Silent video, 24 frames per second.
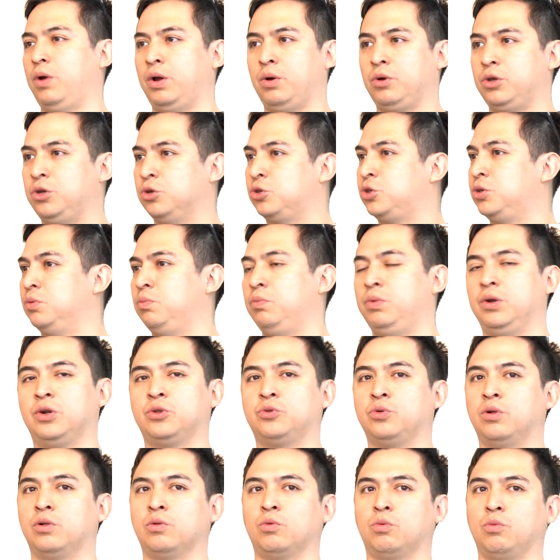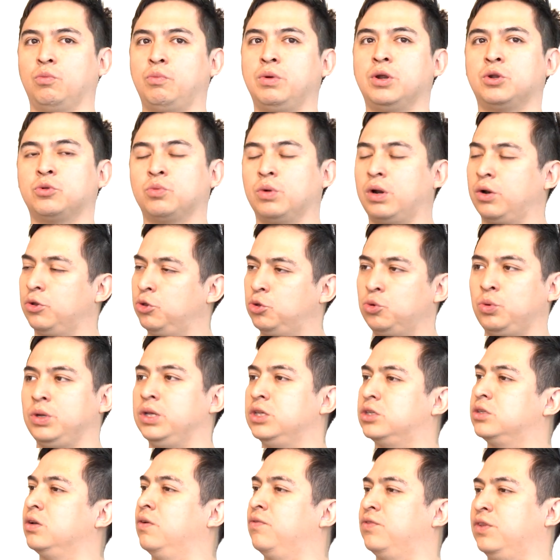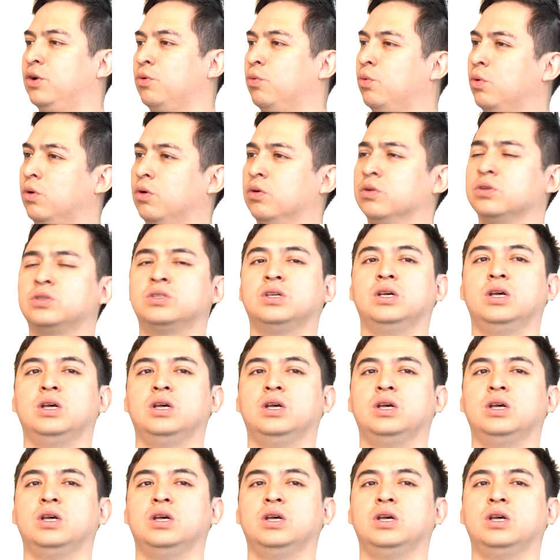using virtual twins of their world.